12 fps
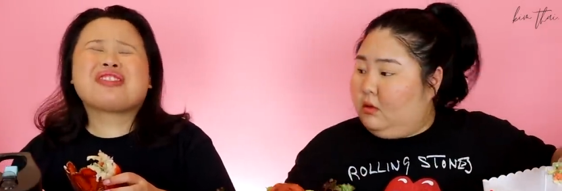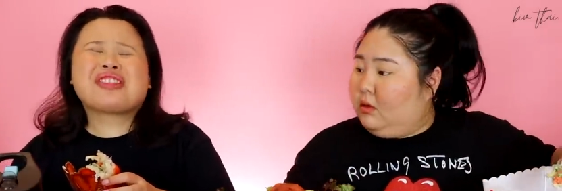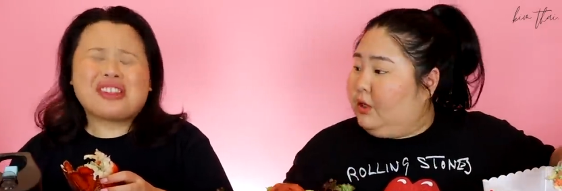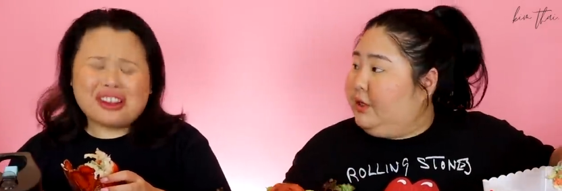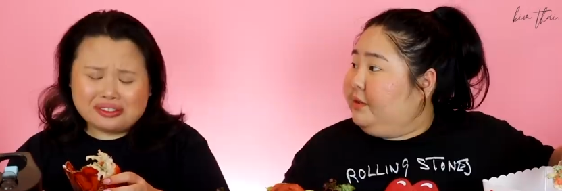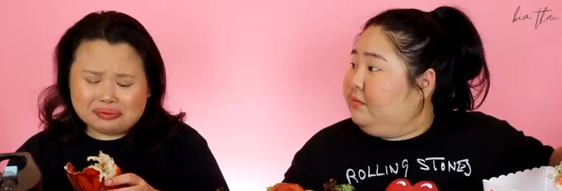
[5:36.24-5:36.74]

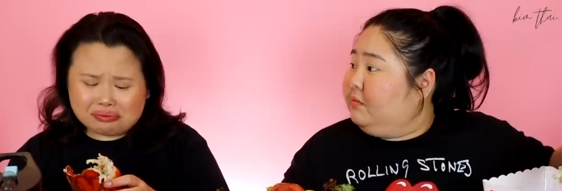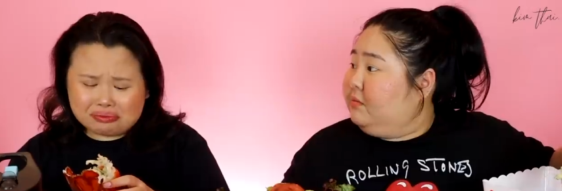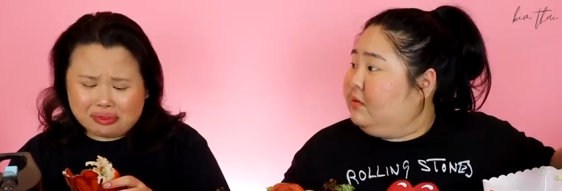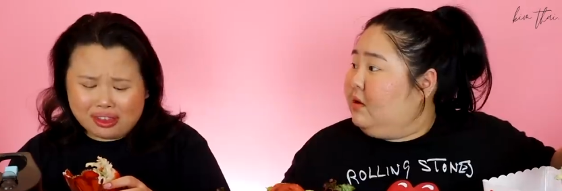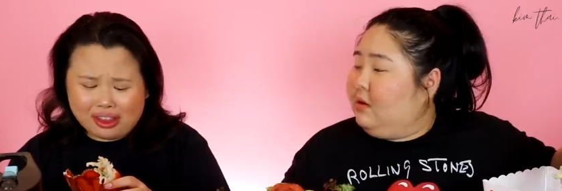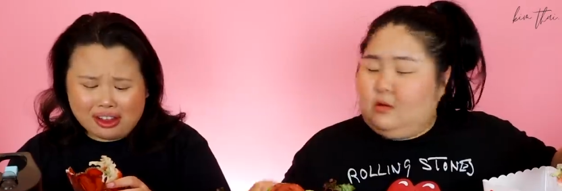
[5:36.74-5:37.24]
Speaker 1: Good.
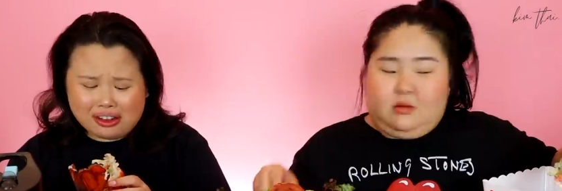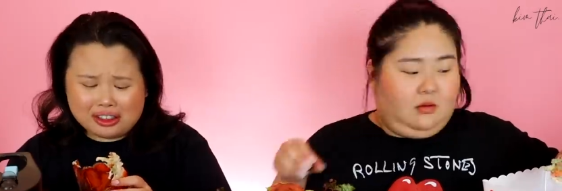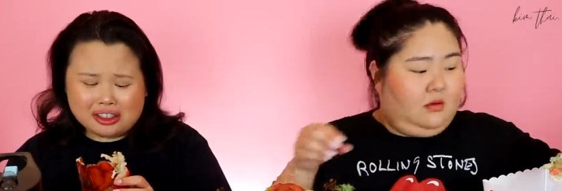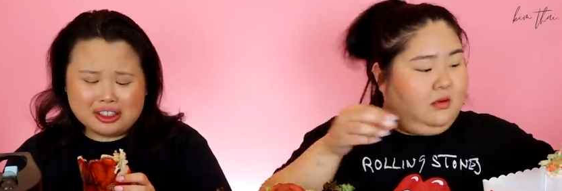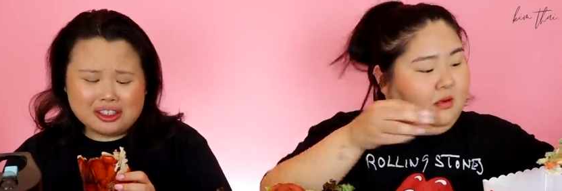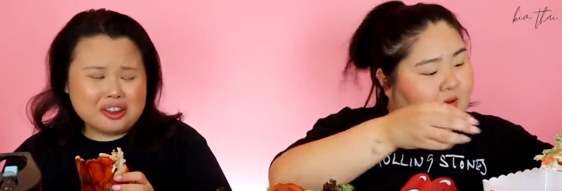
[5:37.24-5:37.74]

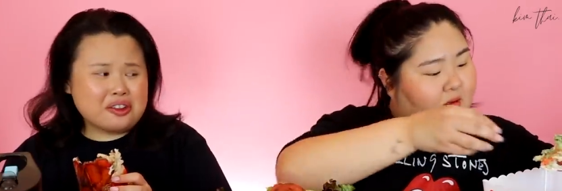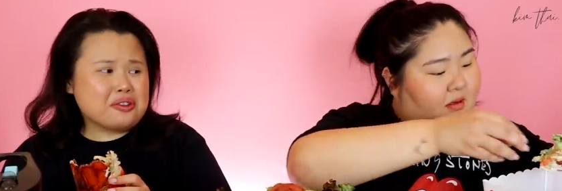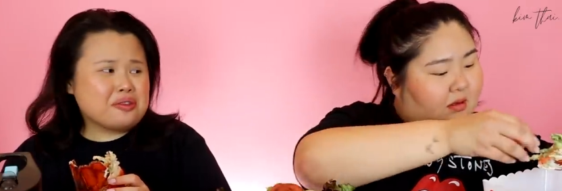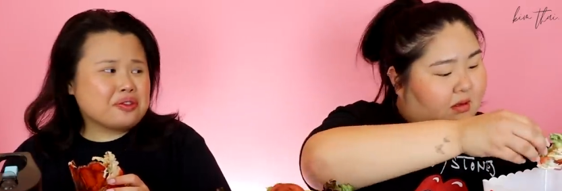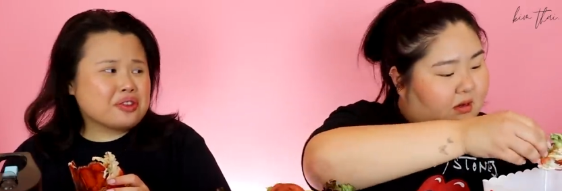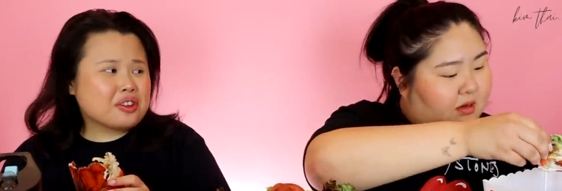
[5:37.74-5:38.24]

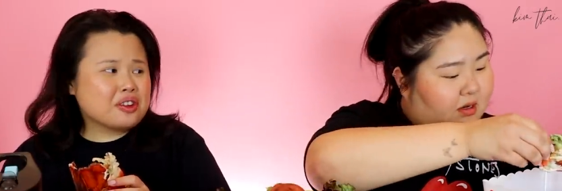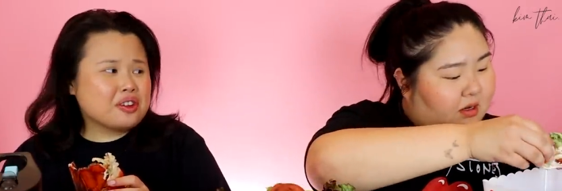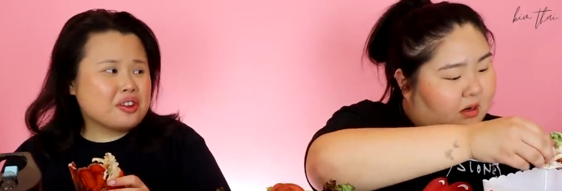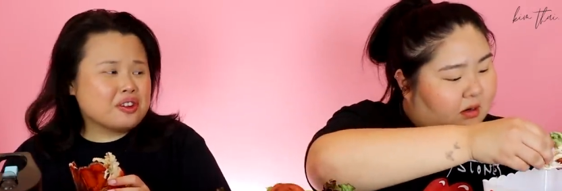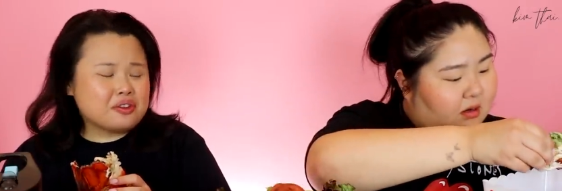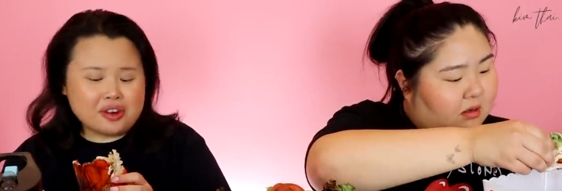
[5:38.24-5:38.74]
Good?
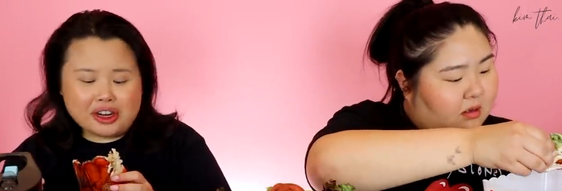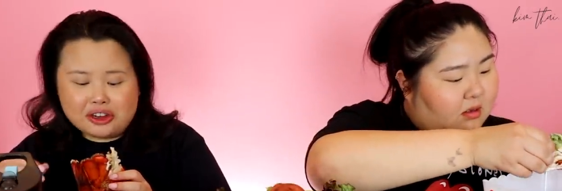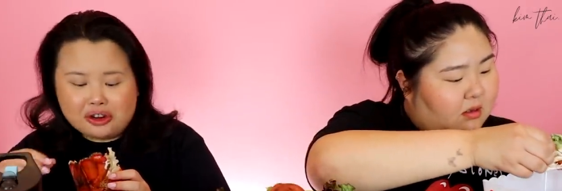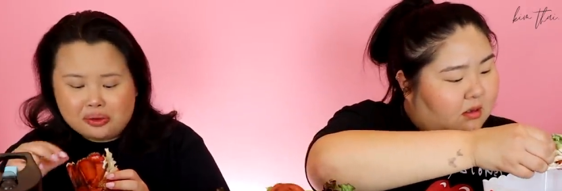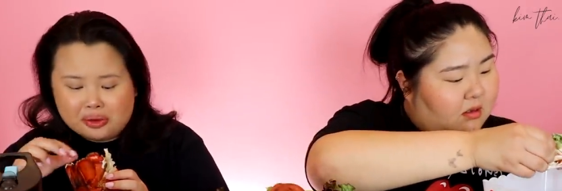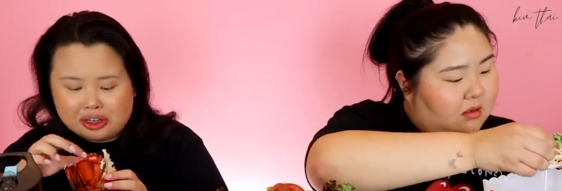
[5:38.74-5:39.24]
Ren, you
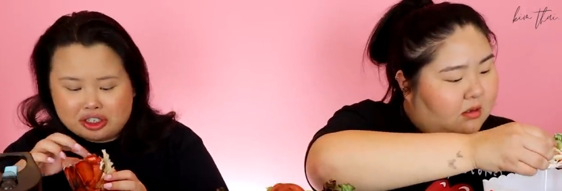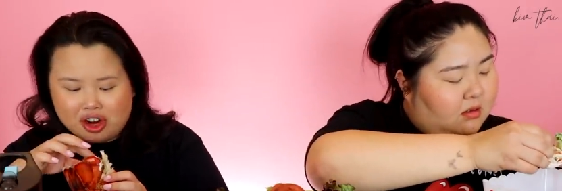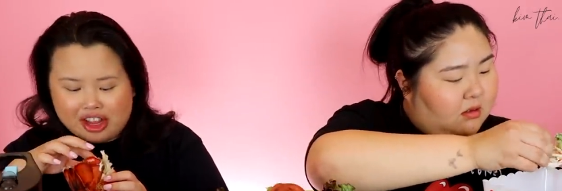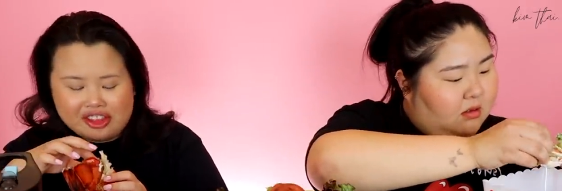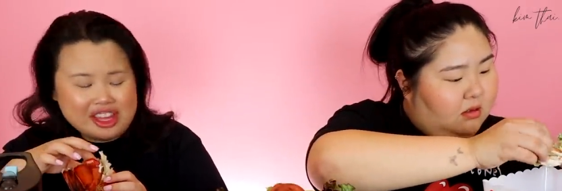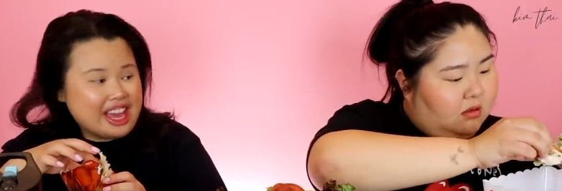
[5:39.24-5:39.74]
don't want to
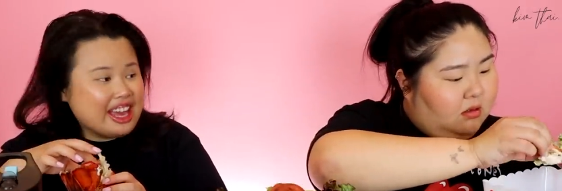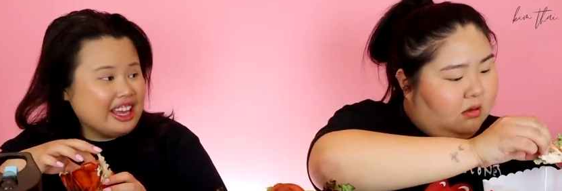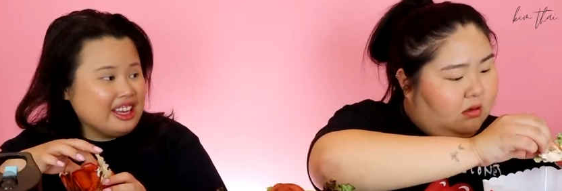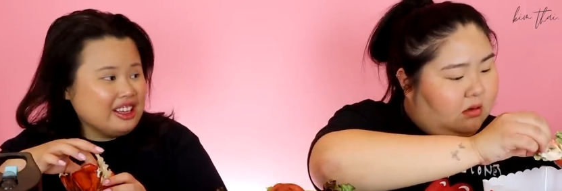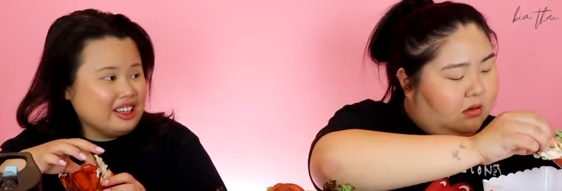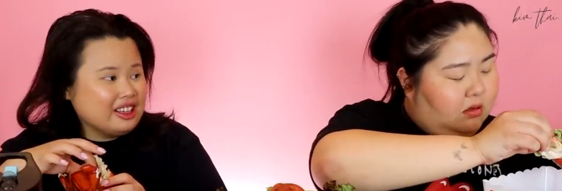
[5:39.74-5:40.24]
try the
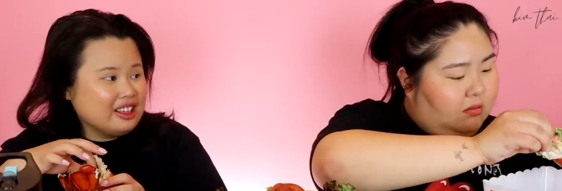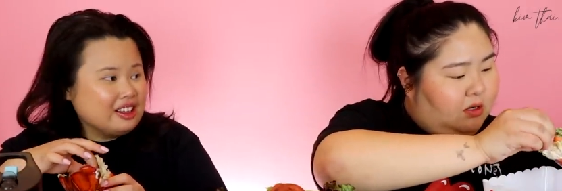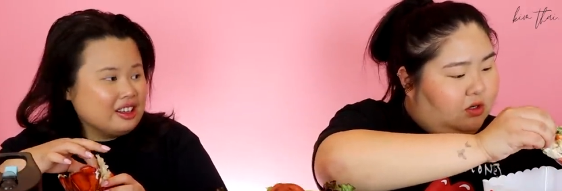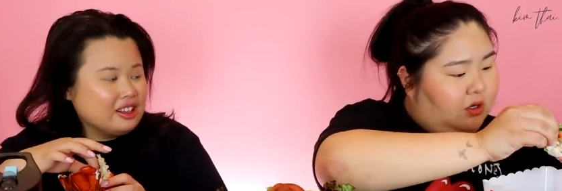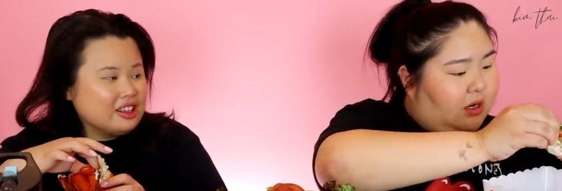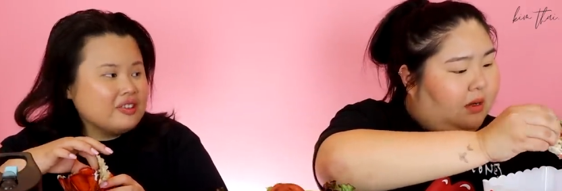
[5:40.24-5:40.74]
egg? Let me
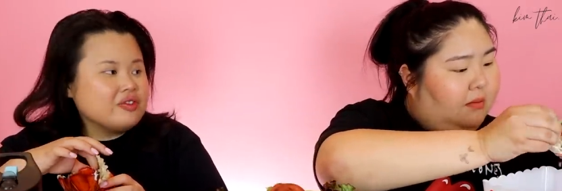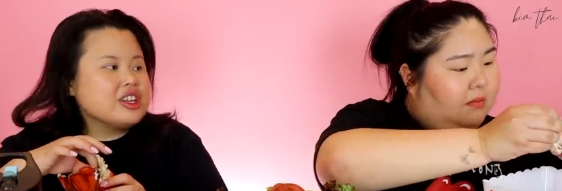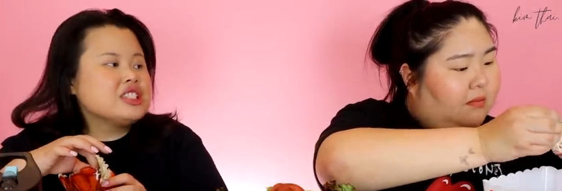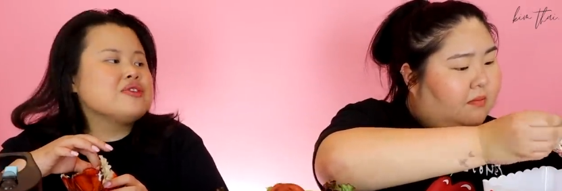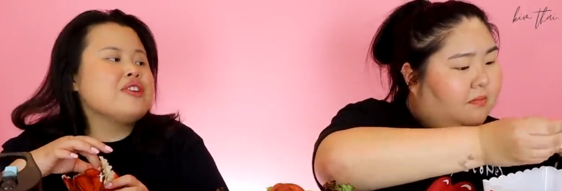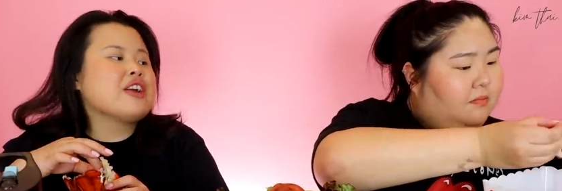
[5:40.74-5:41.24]
try.
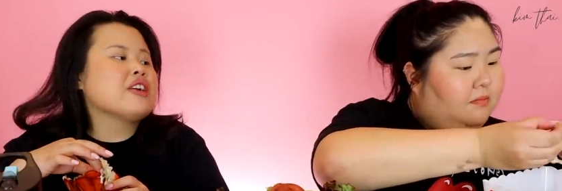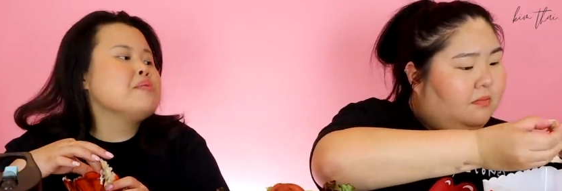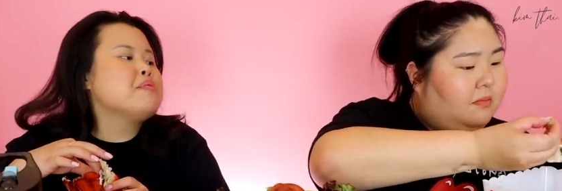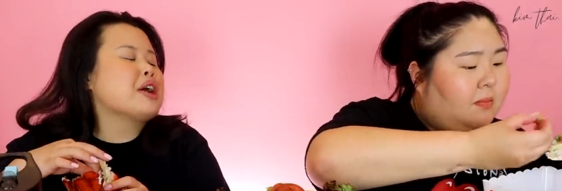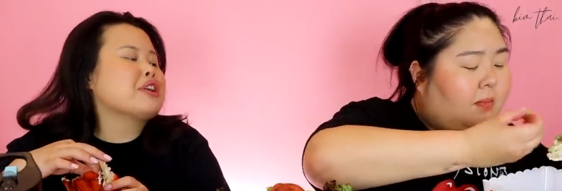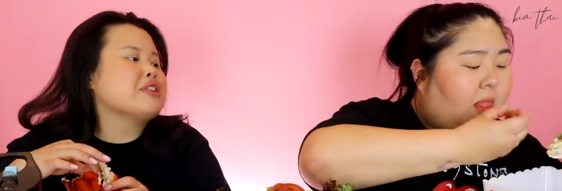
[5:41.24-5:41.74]
It's very
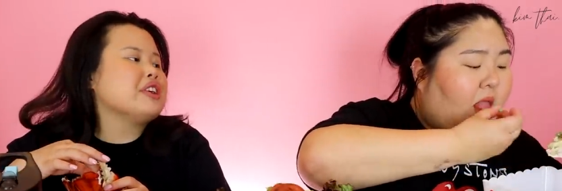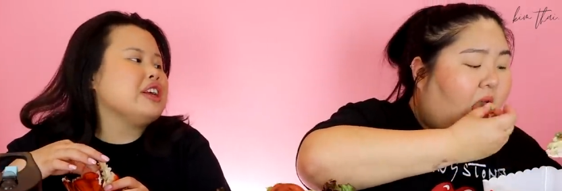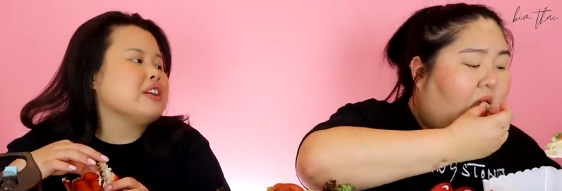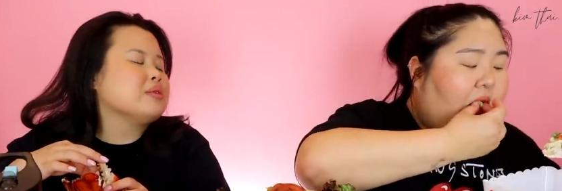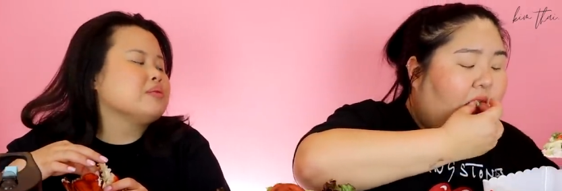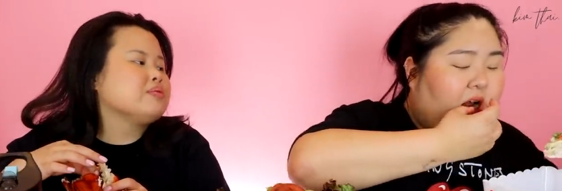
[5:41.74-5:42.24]
buttery.